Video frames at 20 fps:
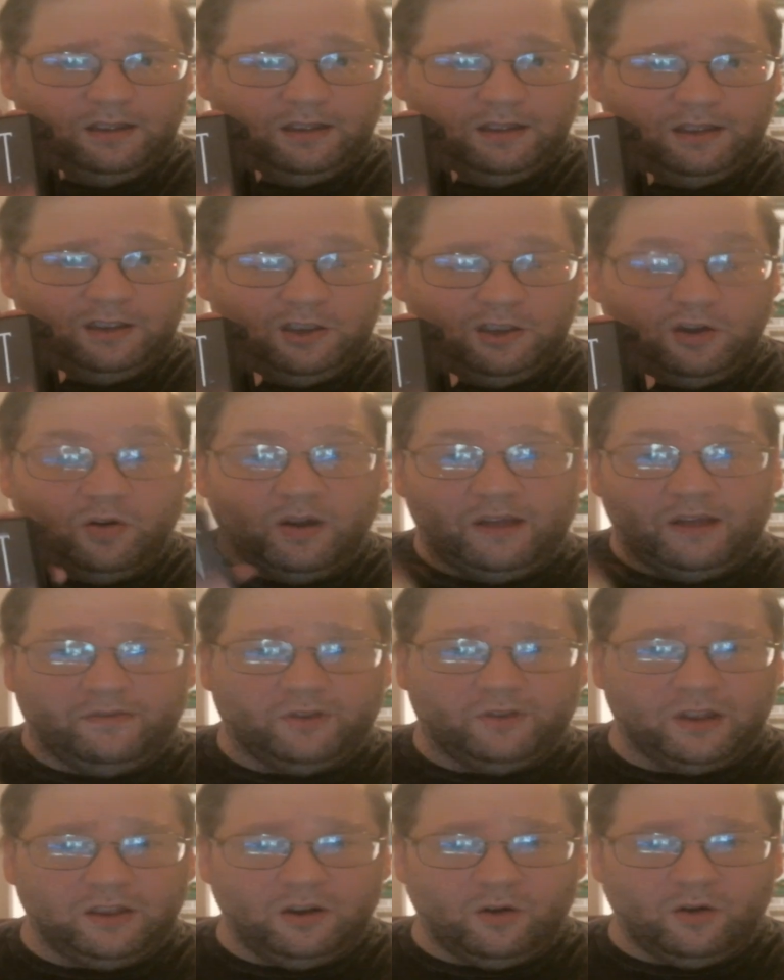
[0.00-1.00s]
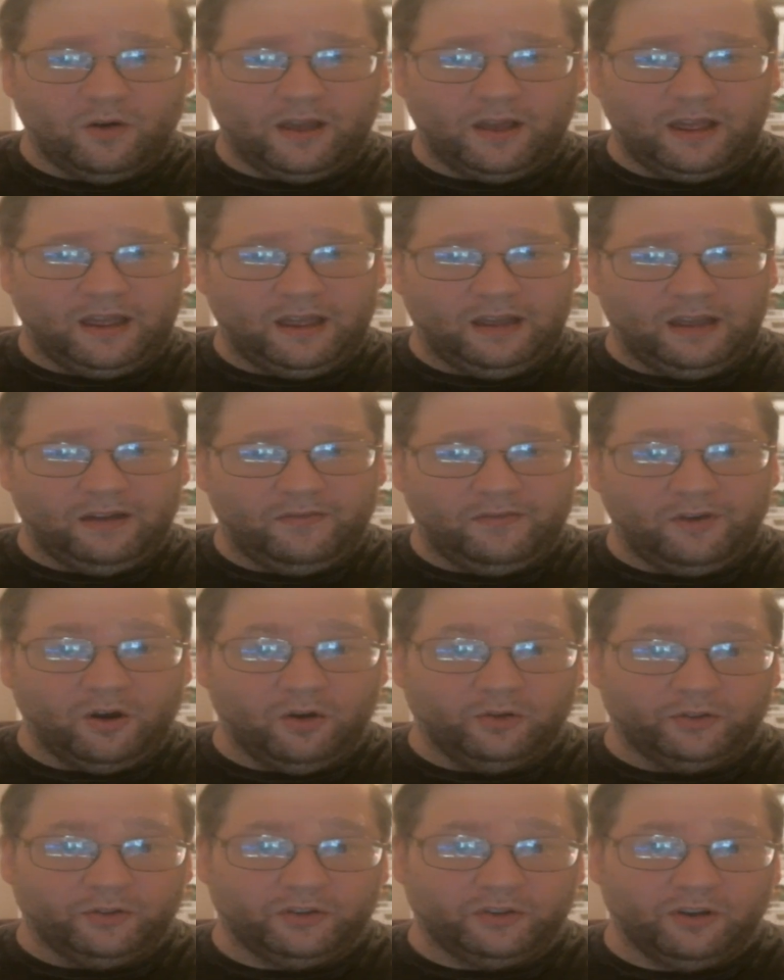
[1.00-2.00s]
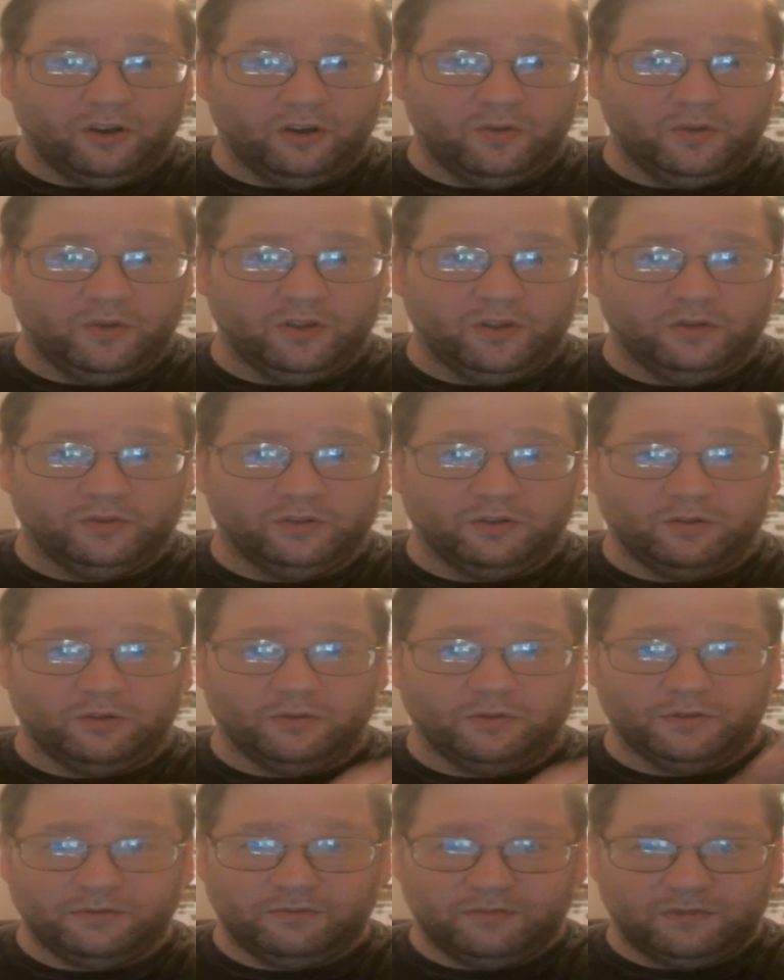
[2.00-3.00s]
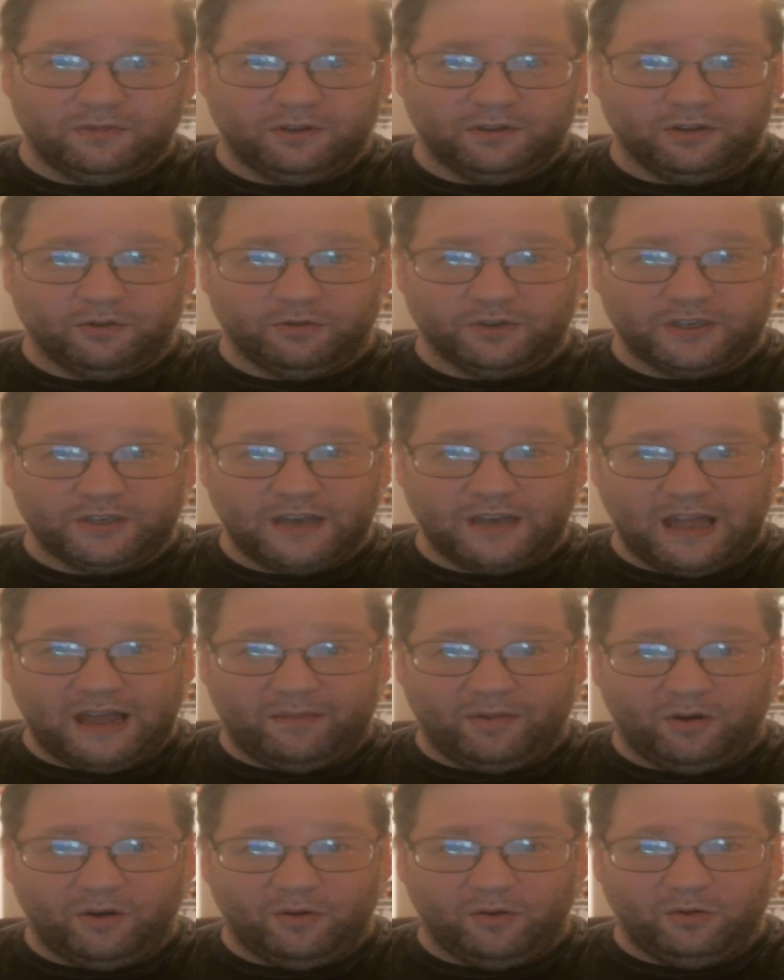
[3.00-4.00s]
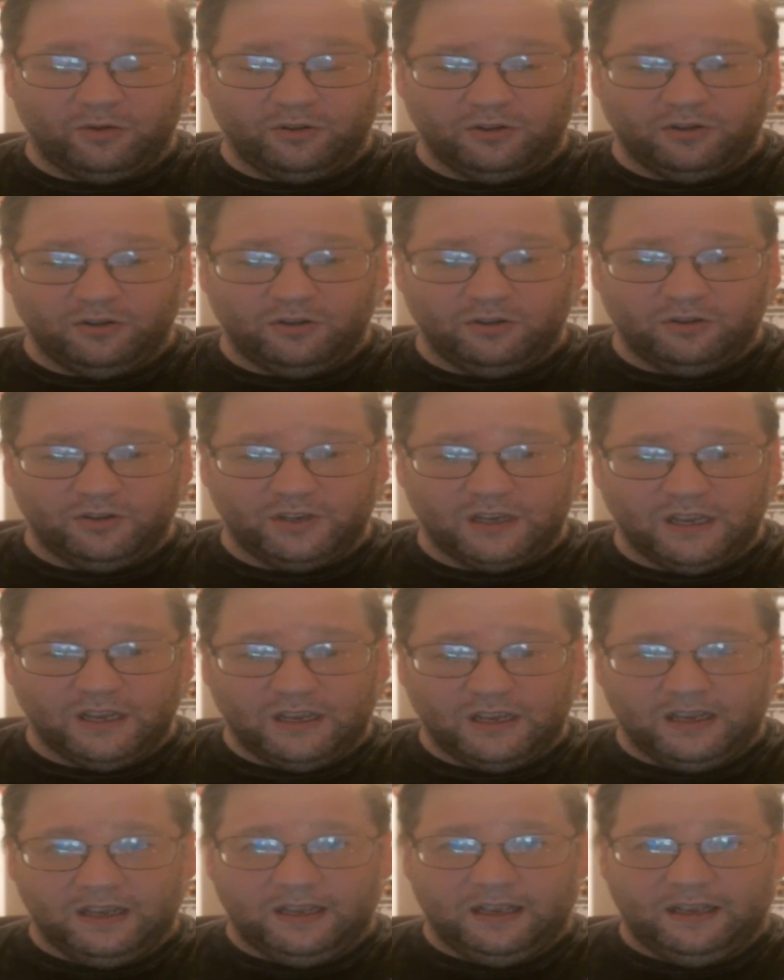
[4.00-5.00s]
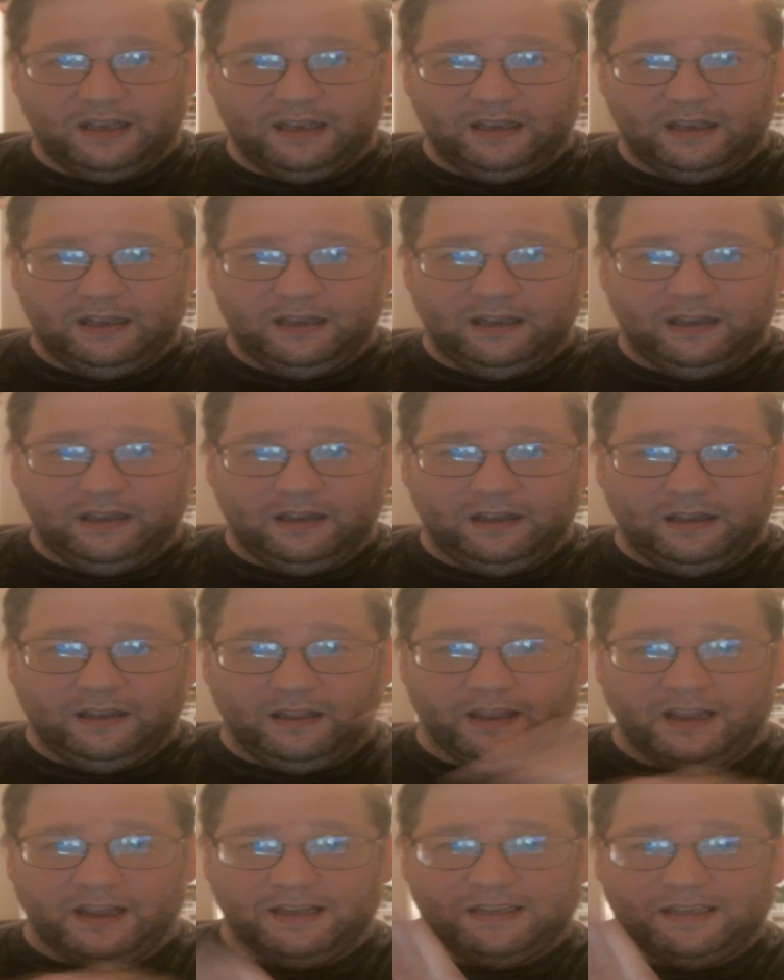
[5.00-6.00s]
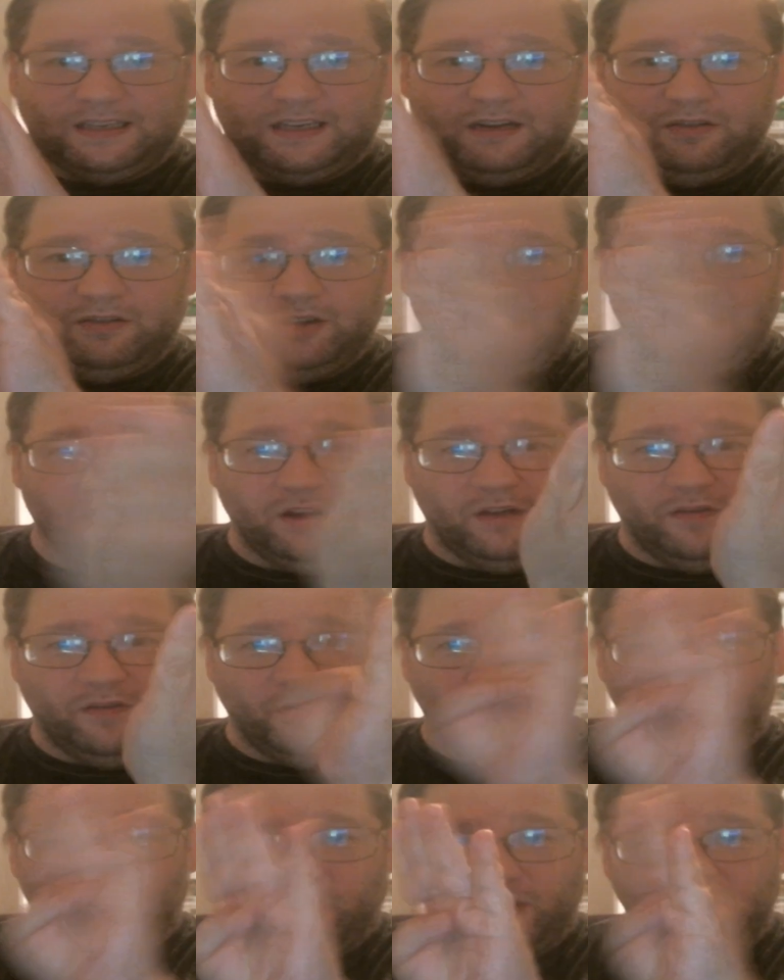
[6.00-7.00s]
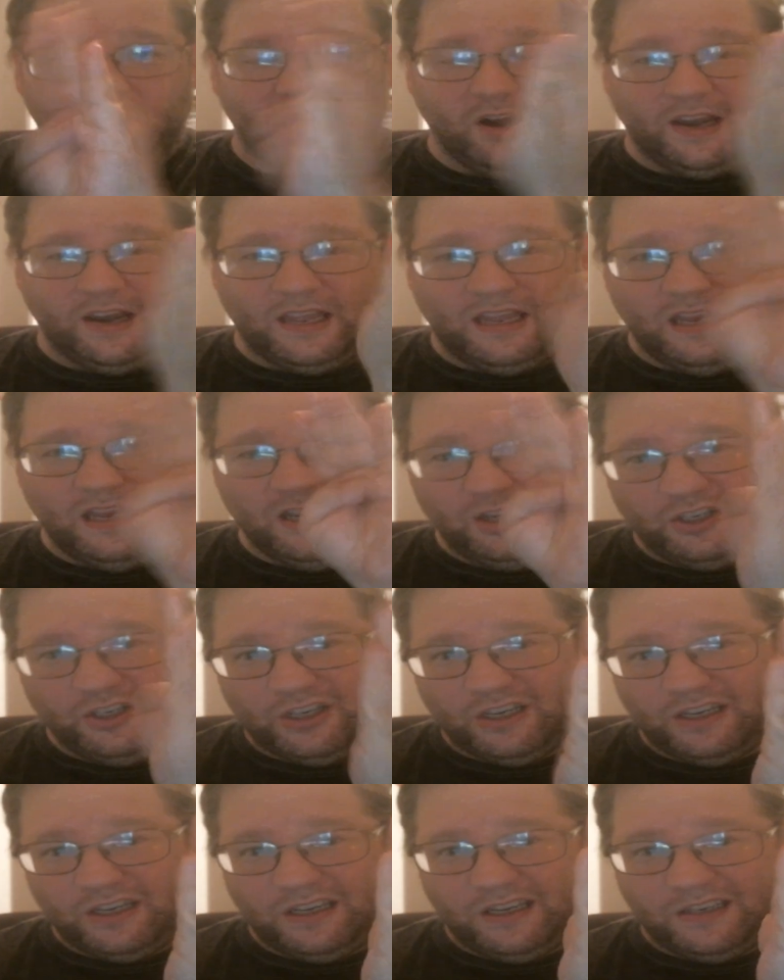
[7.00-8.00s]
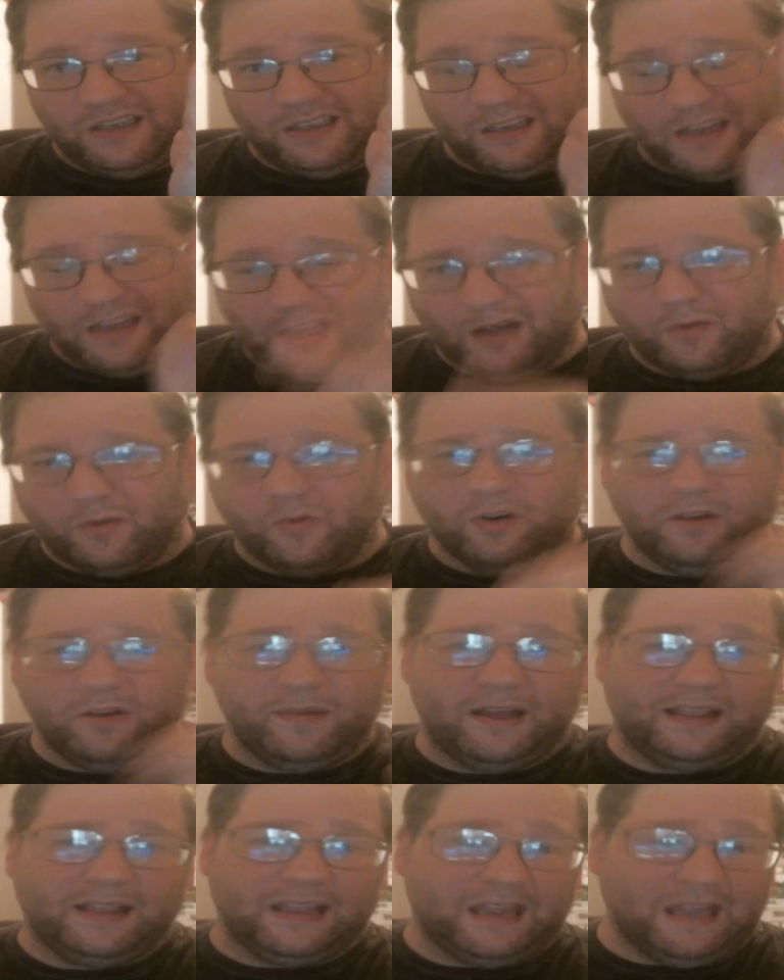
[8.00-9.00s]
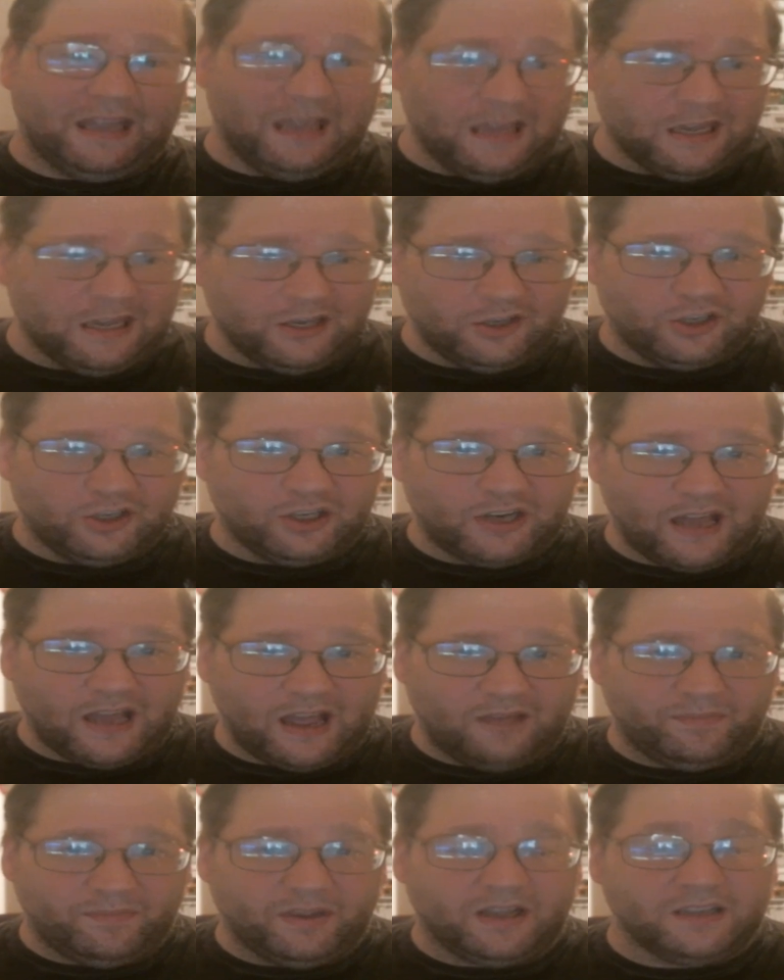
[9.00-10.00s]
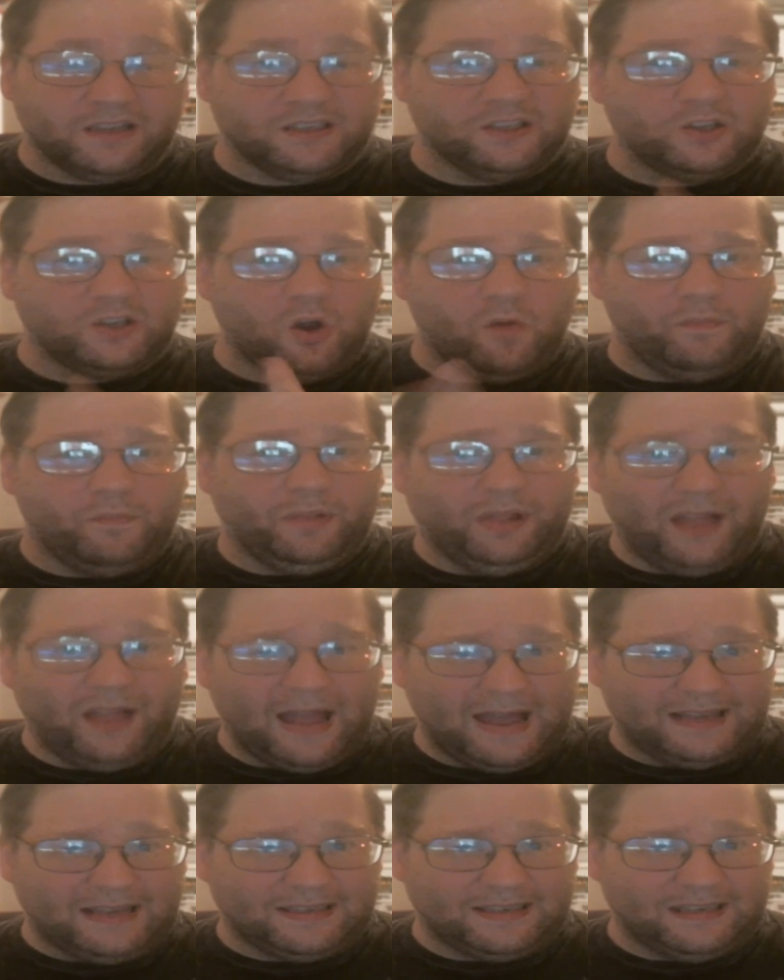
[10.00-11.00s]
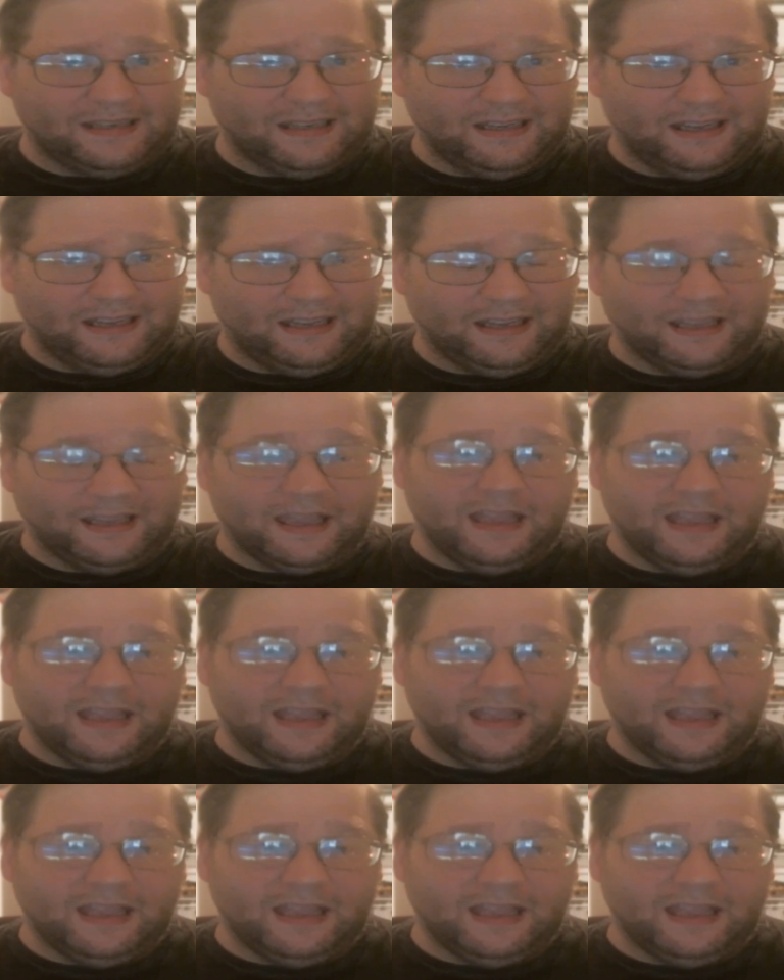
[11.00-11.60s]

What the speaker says: You don't have also with those little snap holders, like a series of them working on hinges, and you got to worry about the hinge snapping because it's all plastic,